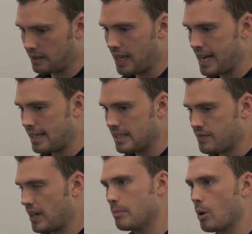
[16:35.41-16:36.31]
The light is
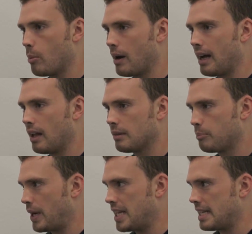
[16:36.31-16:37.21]
very mobile,
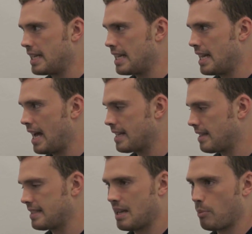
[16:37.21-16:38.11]
but it has
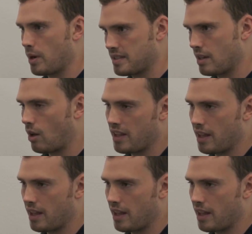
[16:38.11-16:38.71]
less hit points than